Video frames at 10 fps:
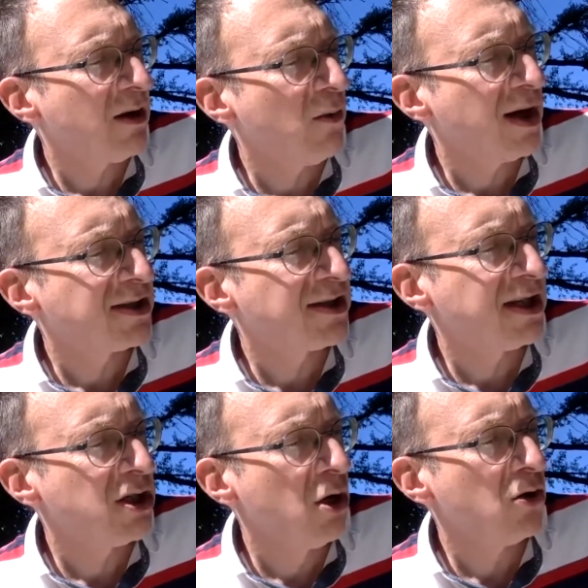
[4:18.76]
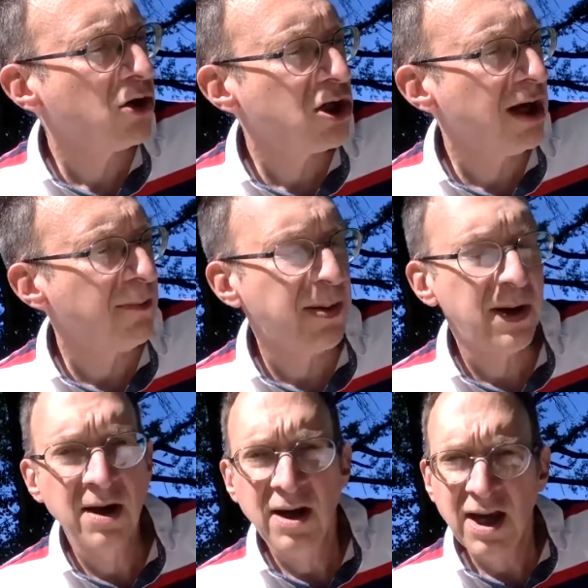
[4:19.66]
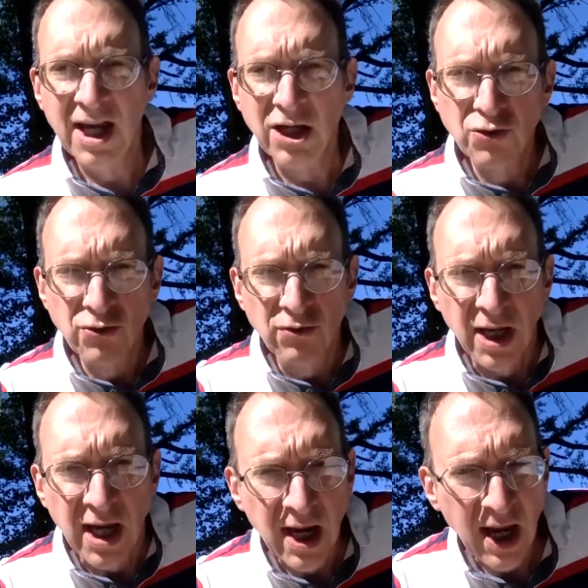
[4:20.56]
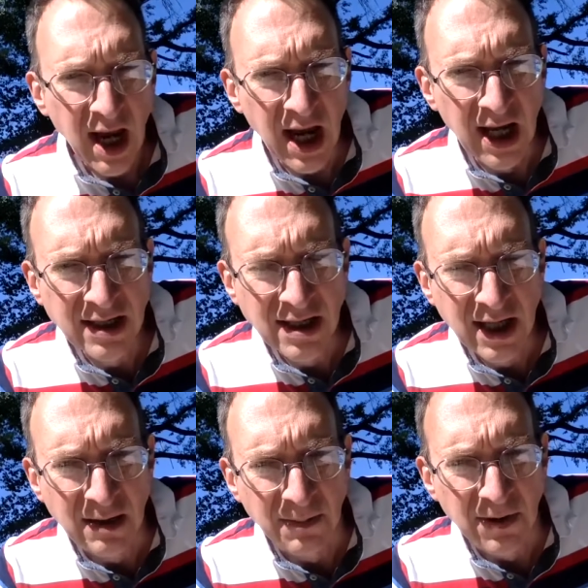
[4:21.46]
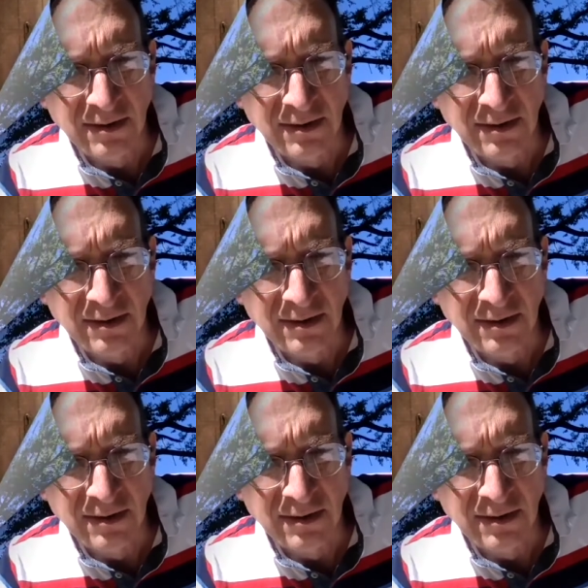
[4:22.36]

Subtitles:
was that no ship is truly unsinkable.